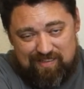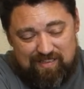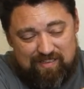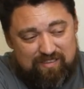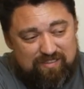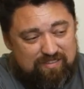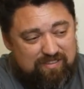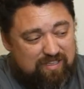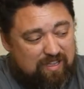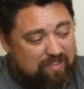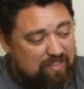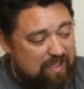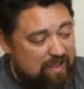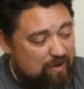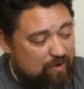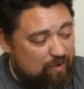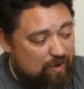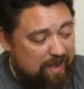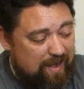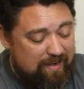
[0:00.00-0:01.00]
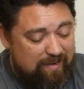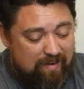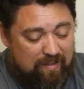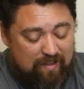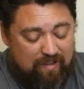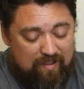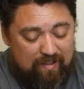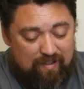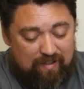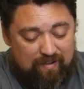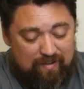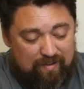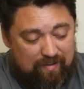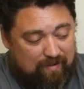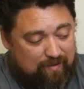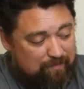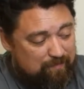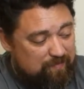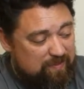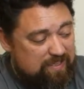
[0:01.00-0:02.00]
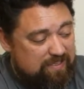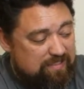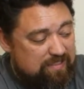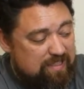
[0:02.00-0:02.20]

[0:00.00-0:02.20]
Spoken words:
it's not that great. This